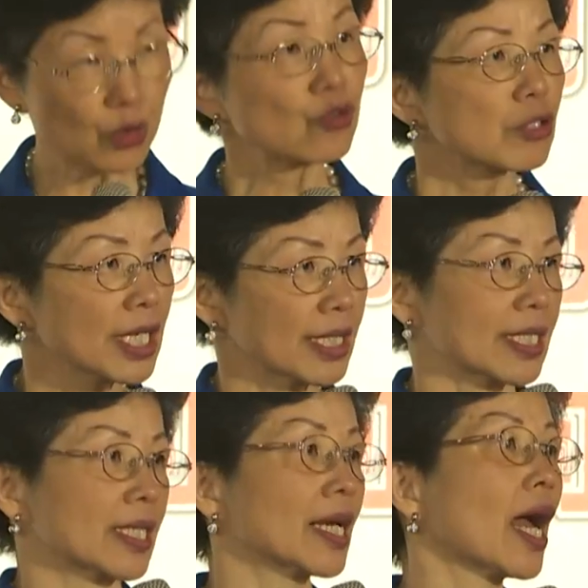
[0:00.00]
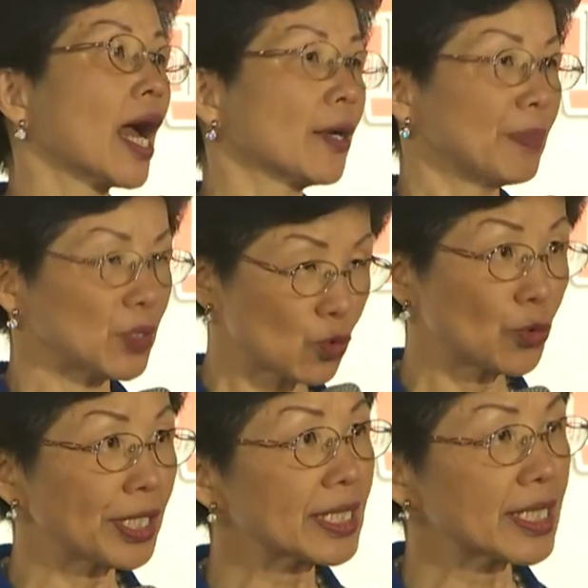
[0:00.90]
trust
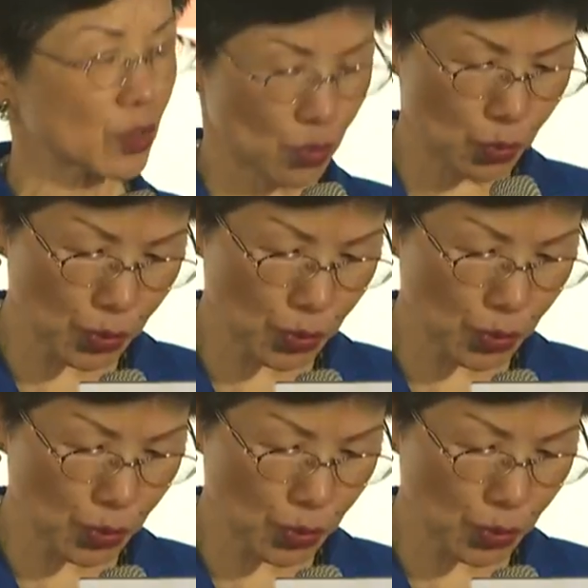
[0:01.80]
between the two